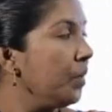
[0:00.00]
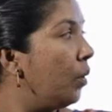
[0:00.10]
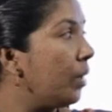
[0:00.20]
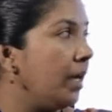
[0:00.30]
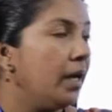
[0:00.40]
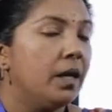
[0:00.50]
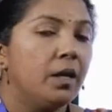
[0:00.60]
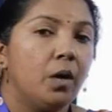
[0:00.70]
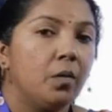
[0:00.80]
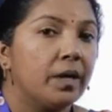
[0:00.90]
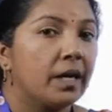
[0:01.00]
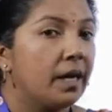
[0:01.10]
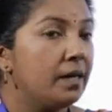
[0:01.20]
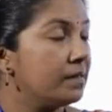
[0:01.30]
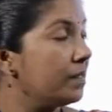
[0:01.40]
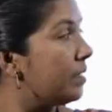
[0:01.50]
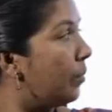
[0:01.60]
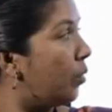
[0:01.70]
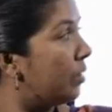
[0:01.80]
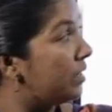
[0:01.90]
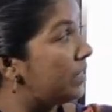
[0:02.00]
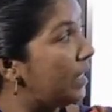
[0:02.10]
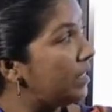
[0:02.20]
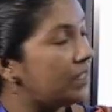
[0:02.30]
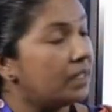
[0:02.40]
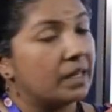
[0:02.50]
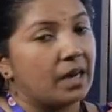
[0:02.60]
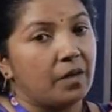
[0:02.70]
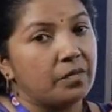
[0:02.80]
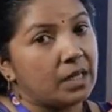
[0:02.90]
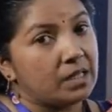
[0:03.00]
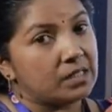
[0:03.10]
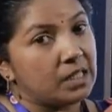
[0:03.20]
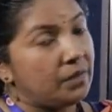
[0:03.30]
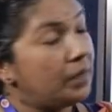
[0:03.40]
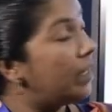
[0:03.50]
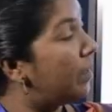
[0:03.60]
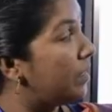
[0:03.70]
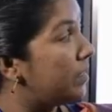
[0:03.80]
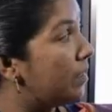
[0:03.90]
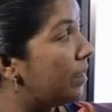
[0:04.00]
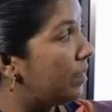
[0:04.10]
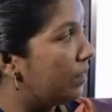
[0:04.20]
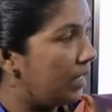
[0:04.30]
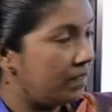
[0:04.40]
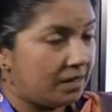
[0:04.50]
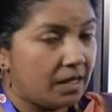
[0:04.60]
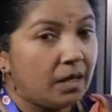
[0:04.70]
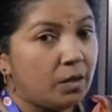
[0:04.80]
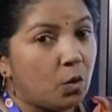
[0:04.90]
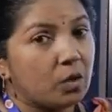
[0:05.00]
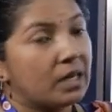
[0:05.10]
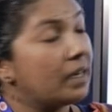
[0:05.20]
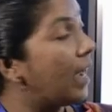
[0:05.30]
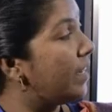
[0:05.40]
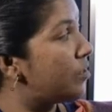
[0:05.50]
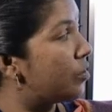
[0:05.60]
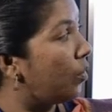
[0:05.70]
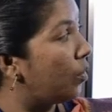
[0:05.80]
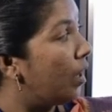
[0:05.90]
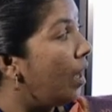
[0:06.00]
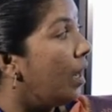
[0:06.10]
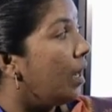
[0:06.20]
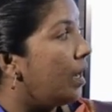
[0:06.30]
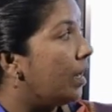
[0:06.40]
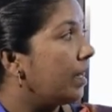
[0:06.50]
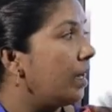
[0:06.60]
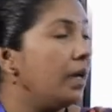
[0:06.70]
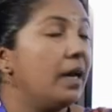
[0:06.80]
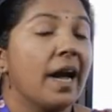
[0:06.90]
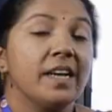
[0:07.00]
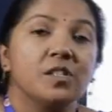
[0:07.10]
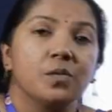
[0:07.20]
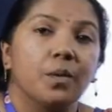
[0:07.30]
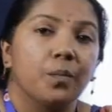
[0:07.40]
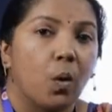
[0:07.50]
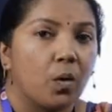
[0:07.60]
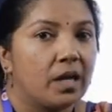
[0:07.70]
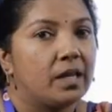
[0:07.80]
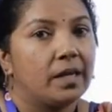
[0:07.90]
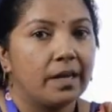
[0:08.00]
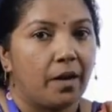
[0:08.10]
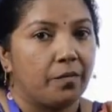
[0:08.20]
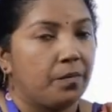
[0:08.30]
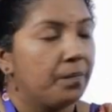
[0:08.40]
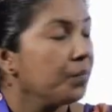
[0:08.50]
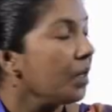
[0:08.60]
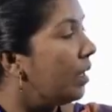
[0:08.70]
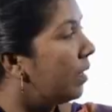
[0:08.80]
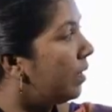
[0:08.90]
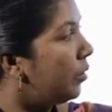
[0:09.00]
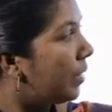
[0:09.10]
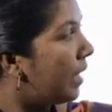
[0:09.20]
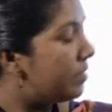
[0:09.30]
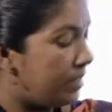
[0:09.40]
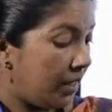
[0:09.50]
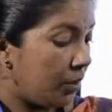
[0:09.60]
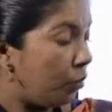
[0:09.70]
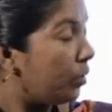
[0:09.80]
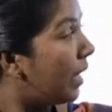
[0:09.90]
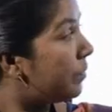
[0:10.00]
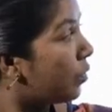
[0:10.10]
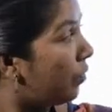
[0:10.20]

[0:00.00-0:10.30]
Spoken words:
Okay, now we can discuss about the change in the graph, that is the dotted lines or lines plotted in the graph. You can see two types